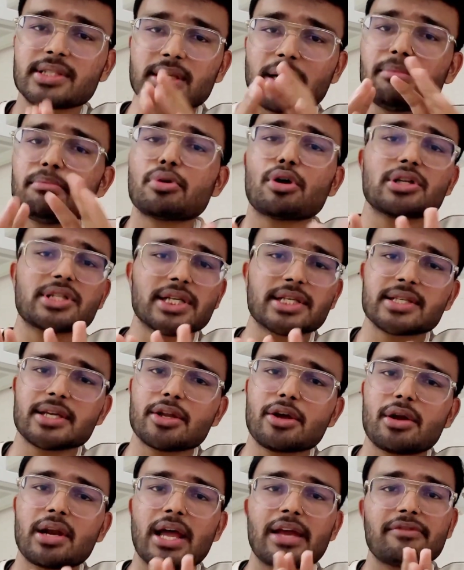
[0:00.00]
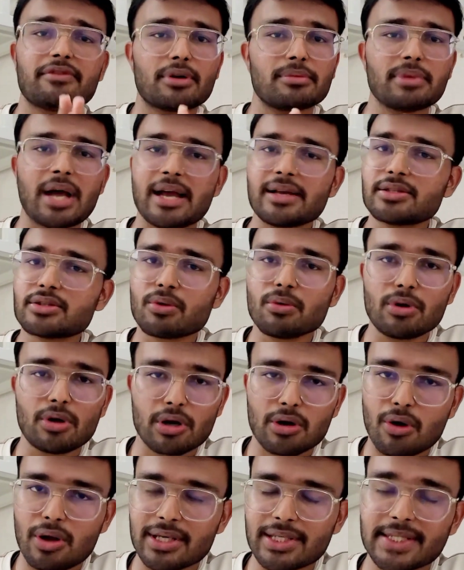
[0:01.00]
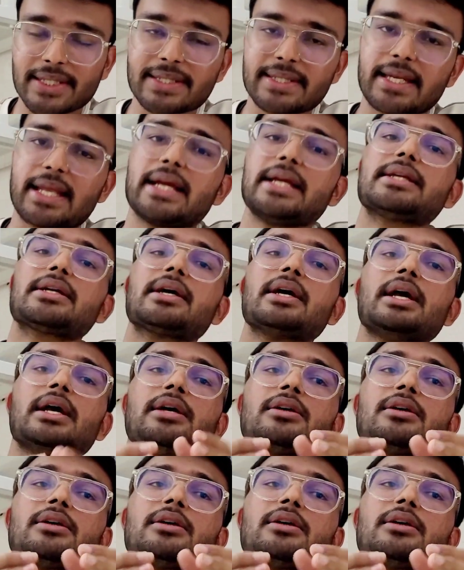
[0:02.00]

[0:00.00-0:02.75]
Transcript: some projects in your life from high school or colleges, right?